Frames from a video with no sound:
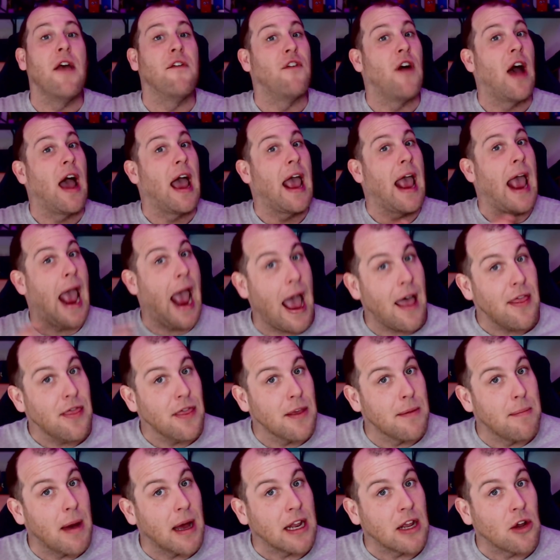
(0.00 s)
If I
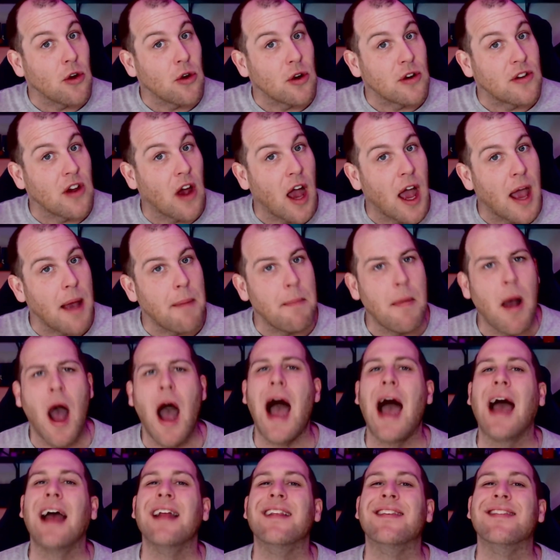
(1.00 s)
had the money or time,
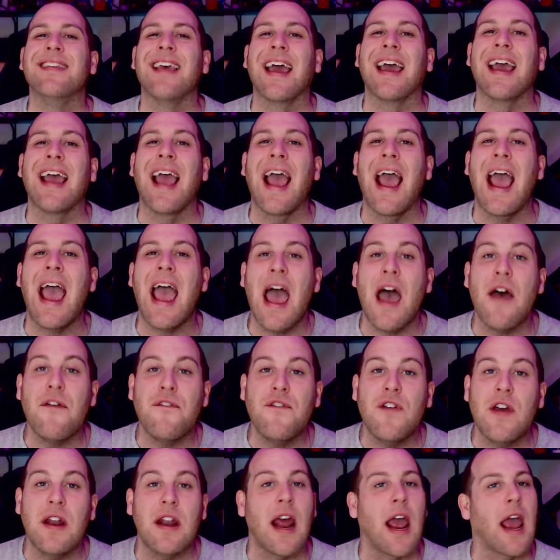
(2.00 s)
I'd say
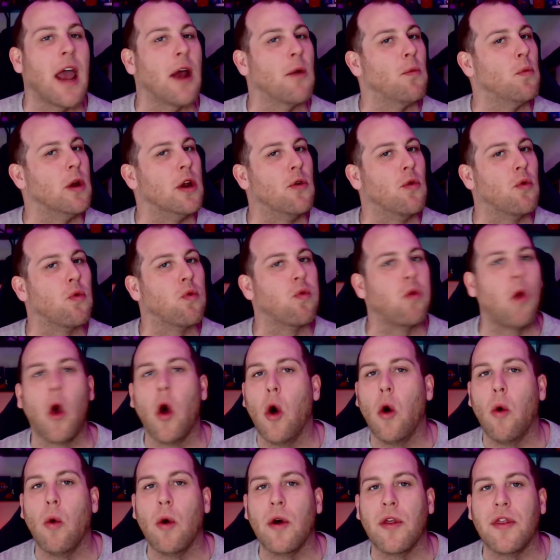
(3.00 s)
F it and we'd
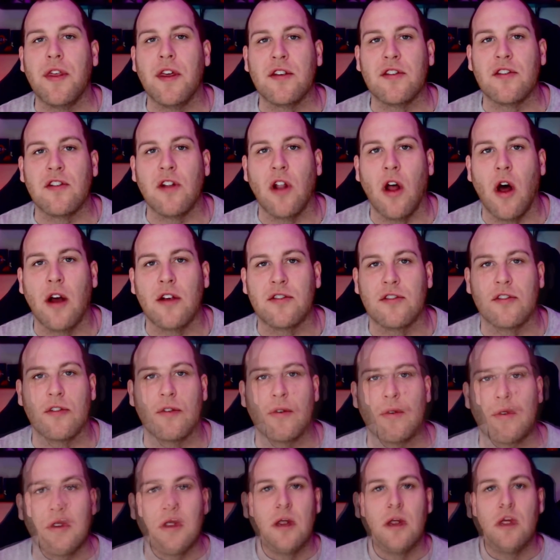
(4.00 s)
roll with this
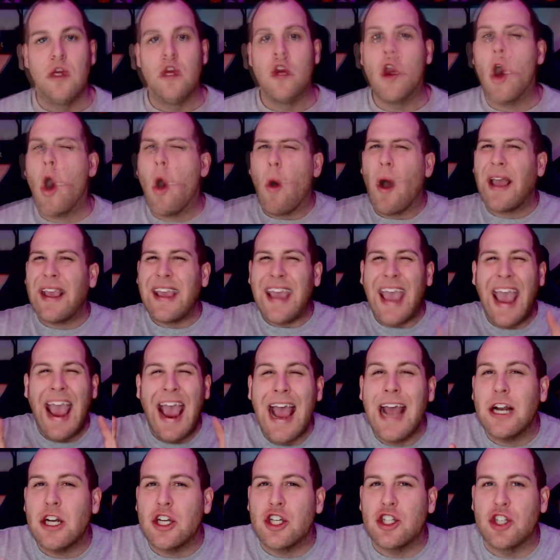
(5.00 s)
lawsuit. No, I
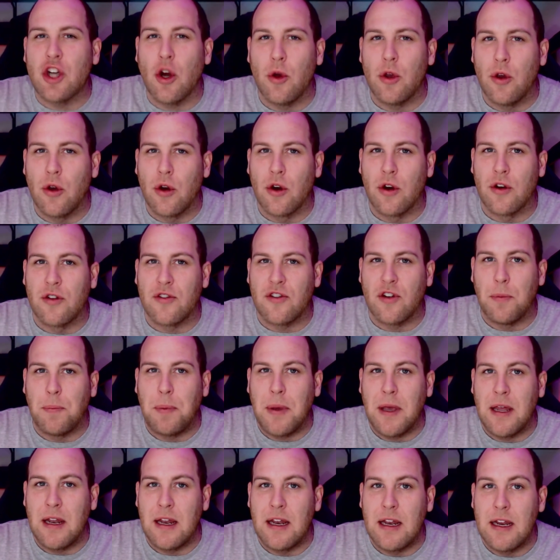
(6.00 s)
can't show you her
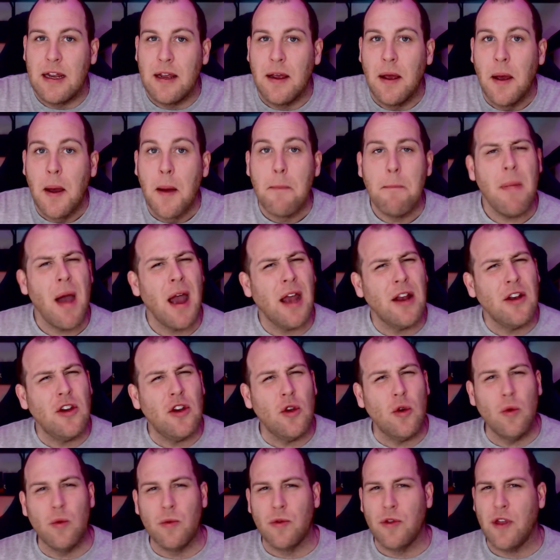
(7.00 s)
stupidity.
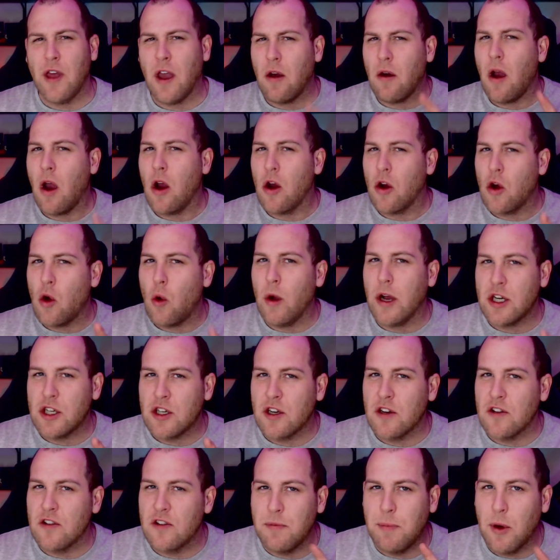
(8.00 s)
Mind you, there are
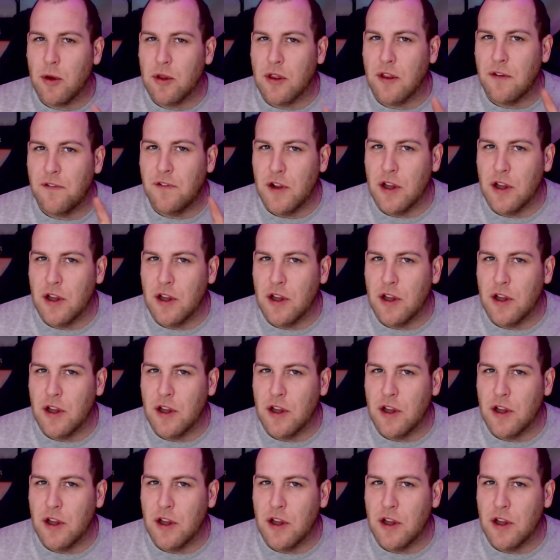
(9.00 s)
questions about